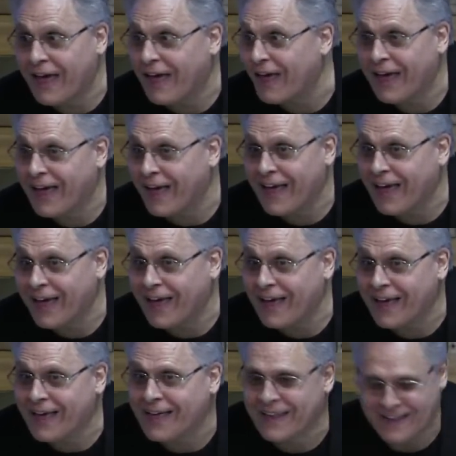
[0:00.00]

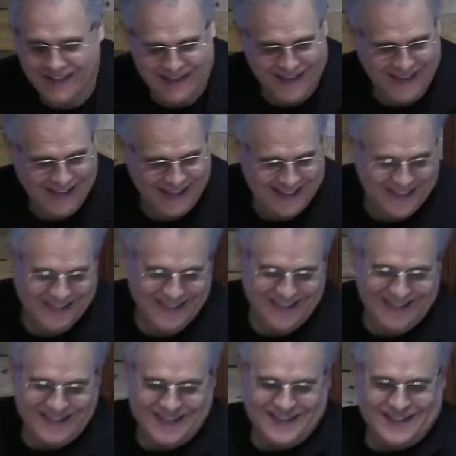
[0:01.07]

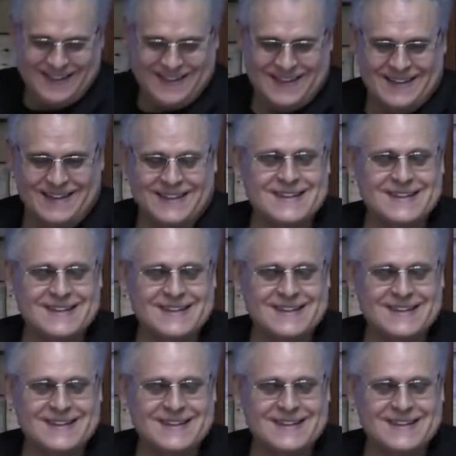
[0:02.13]
Nobody speaks.